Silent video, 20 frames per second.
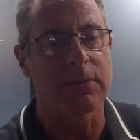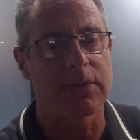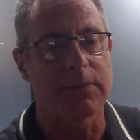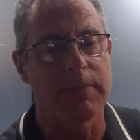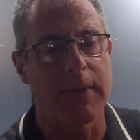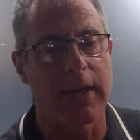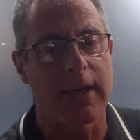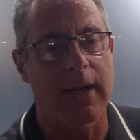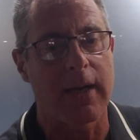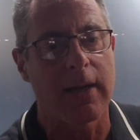was
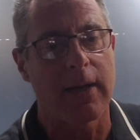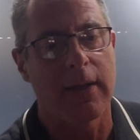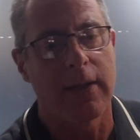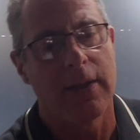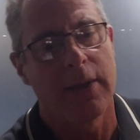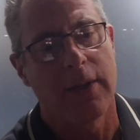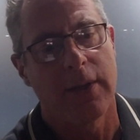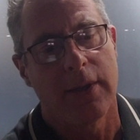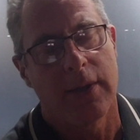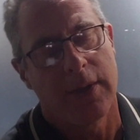better.
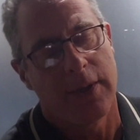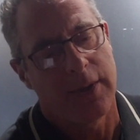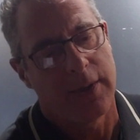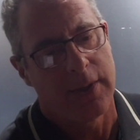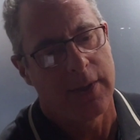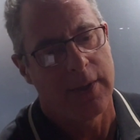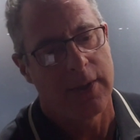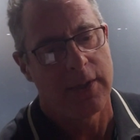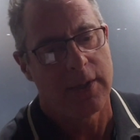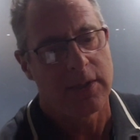
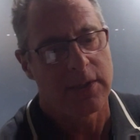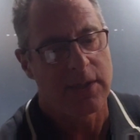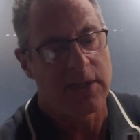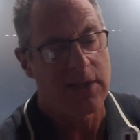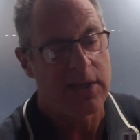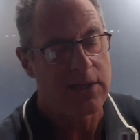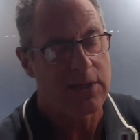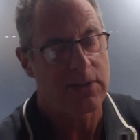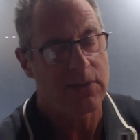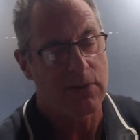So
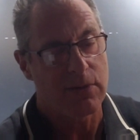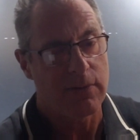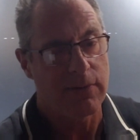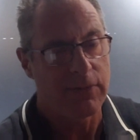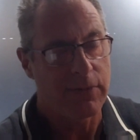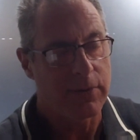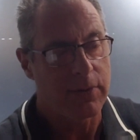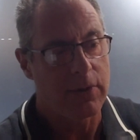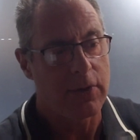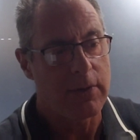this sort of
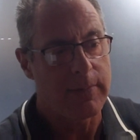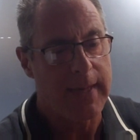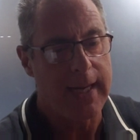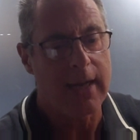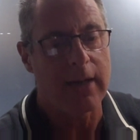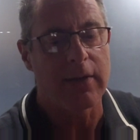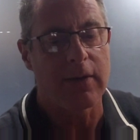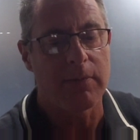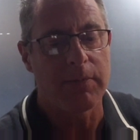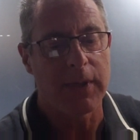threw me
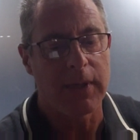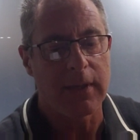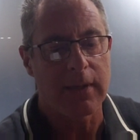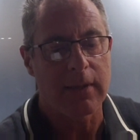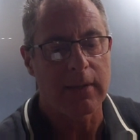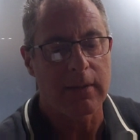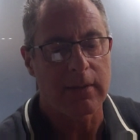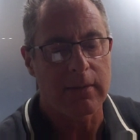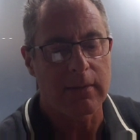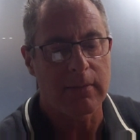out a bit,
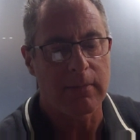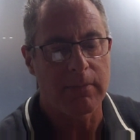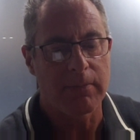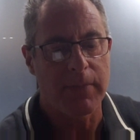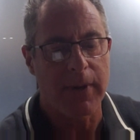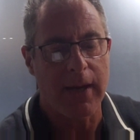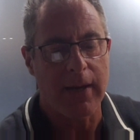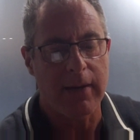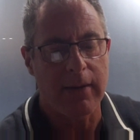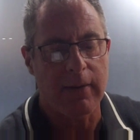
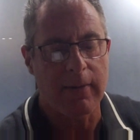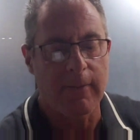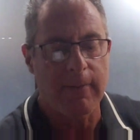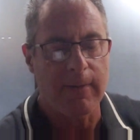but